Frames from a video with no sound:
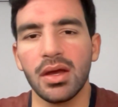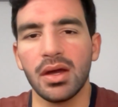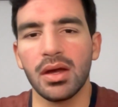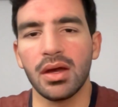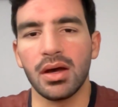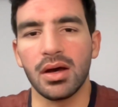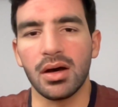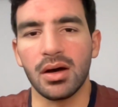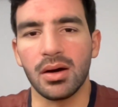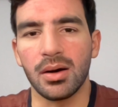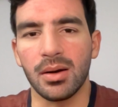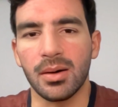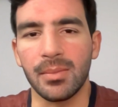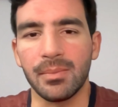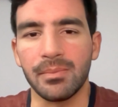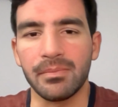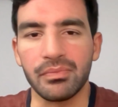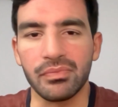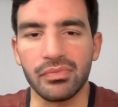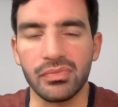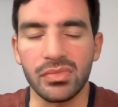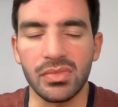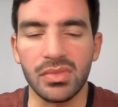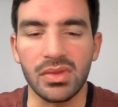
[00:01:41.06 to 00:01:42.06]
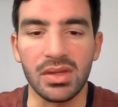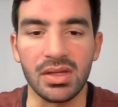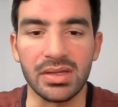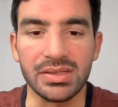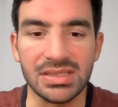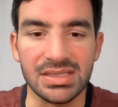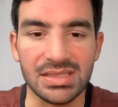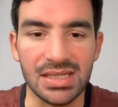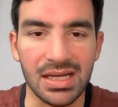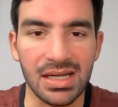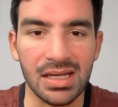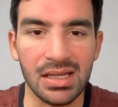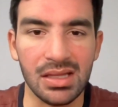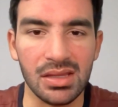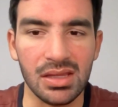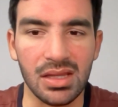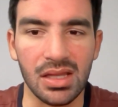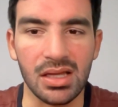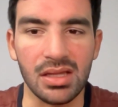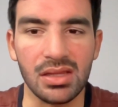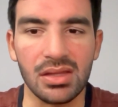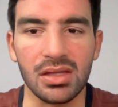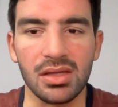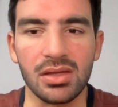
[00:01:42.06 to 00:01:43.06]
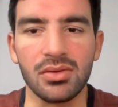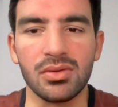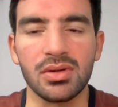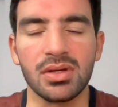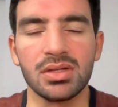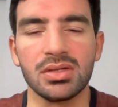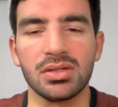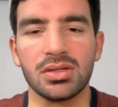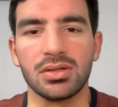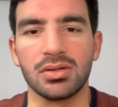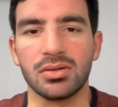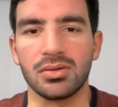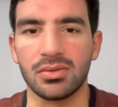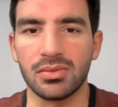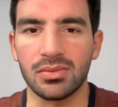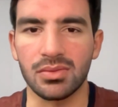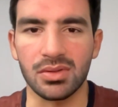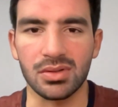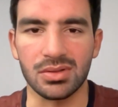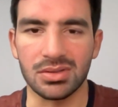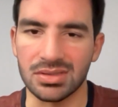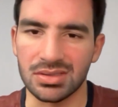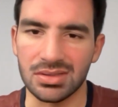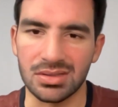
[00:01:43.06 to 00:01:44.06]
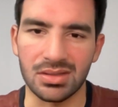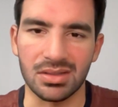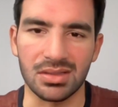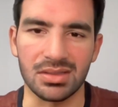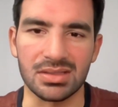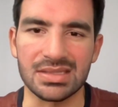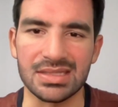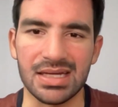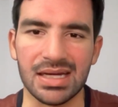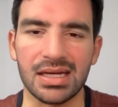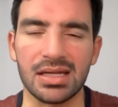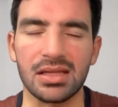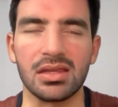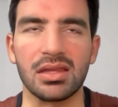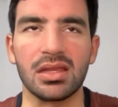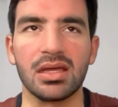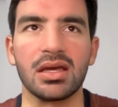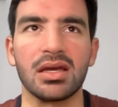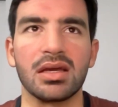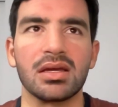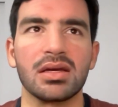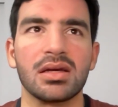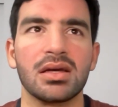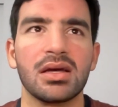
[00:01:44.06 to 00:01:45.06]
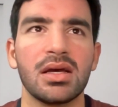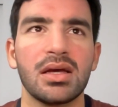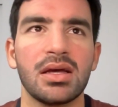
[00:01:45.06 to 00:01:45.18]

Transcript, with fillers: Um, the second thing that you can do, there's the second thing